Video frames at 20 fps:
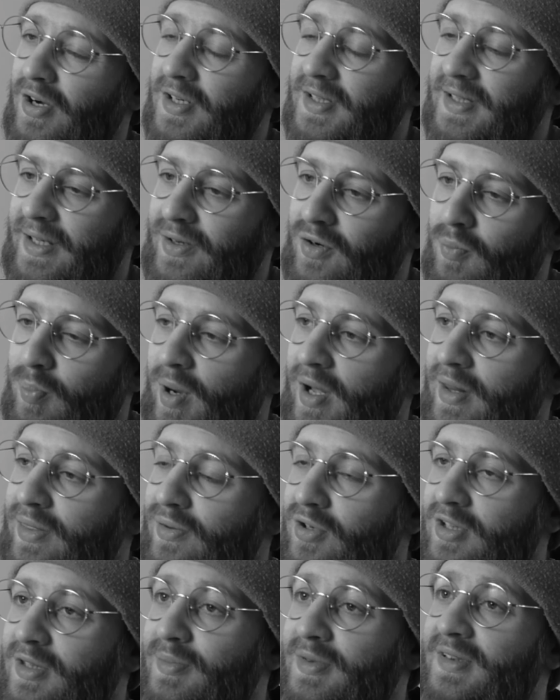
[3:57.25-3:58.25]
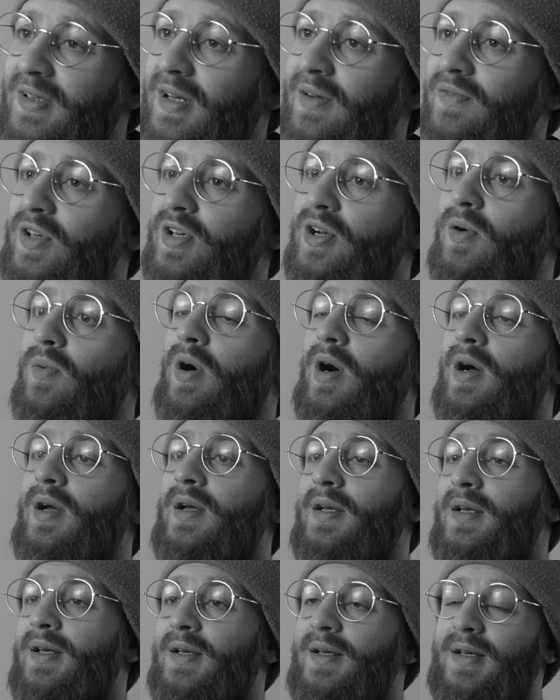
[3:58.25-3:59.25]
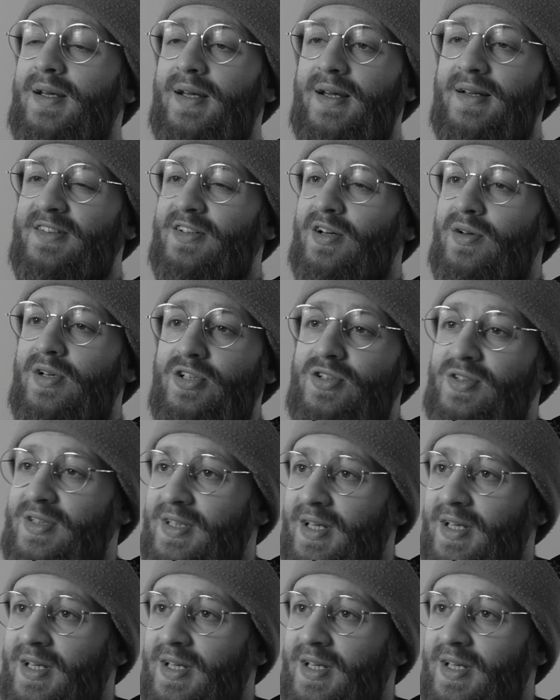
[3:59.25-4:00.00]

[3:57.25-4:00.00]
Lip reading: ideal, but I thought to myself, you know what, it's only just